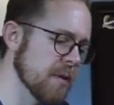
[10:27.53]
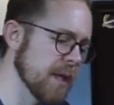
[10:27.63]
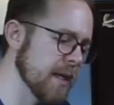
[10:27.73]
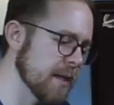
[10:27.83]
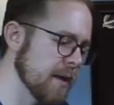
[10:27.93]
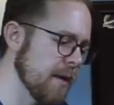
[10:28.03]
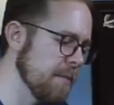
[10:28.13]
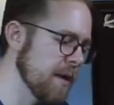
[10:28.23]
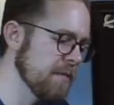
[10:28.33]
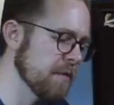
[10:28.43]
Like,
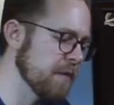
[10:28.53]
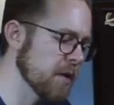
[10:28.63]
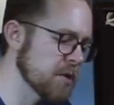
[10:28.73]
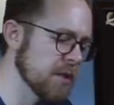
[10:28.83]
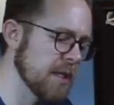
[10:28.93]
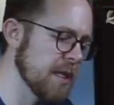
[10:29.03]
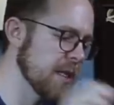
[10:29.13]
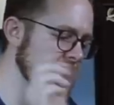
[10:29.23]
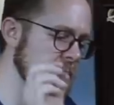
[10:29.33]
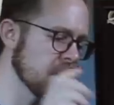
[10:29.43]
having the function
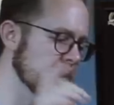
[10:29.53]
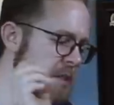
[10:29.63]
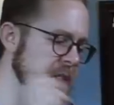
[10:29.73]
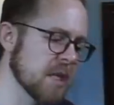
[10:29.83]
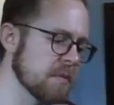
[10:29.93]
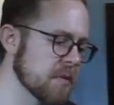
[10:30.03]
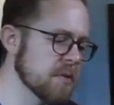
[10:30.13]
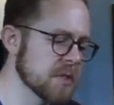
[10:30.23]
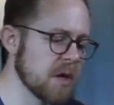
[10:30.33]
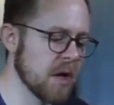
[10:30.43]
keys, being able to skip through
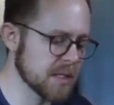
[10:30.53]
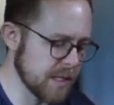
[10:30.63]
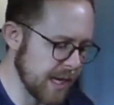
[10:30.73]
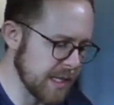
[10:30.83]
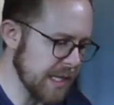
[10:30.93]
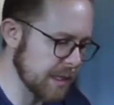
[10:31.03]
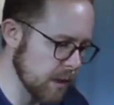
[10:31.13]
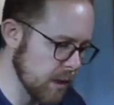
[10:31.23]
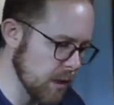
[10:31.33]
songs and not, like,